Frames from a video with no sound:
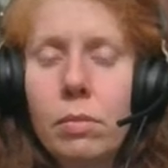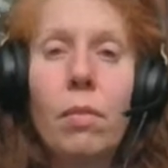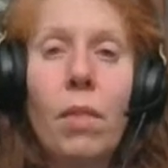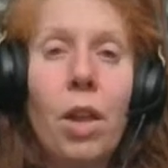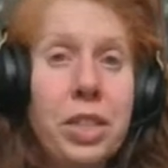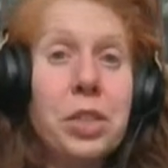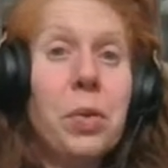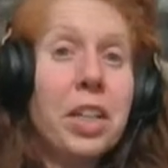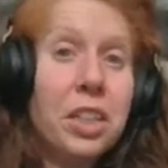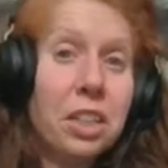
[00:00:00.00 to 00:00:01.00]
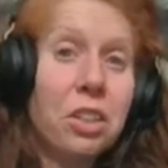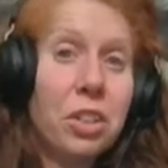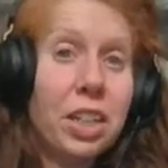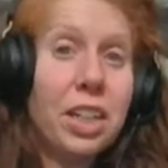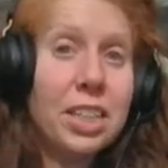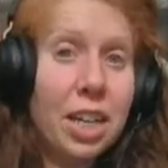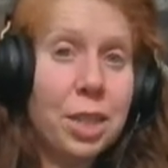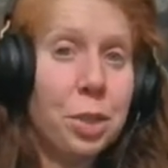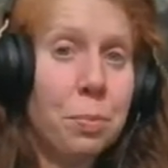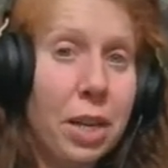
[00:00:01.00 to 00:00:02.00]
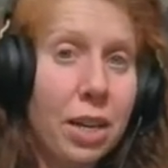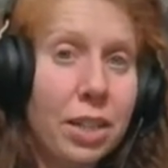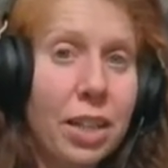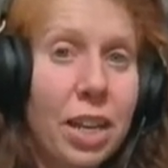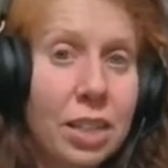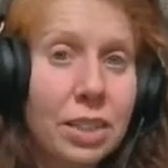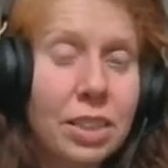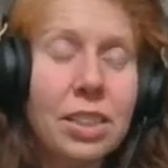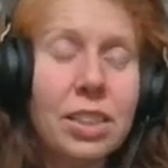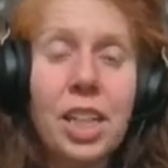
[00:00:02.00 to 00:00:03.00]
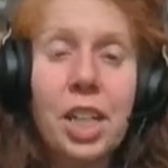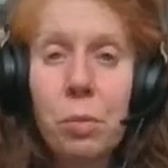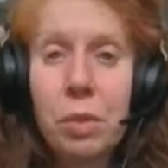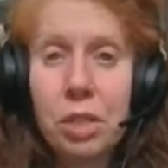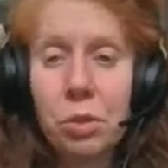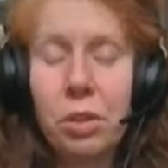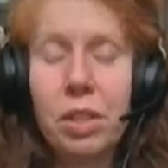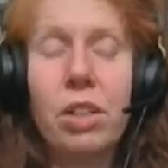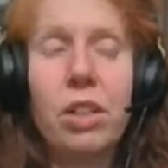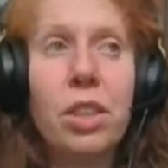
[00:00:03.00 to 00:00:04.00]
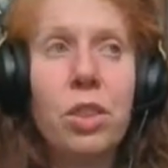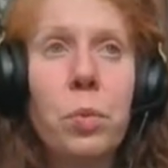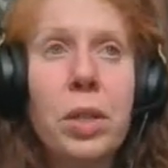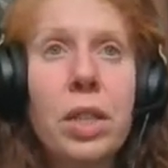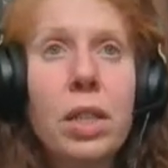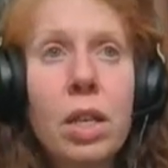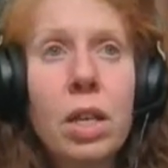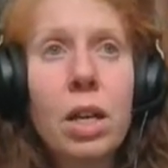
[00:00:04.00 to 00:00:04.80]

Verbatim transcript: All right, so I did look, and it's not as bad as it was earlier in the week.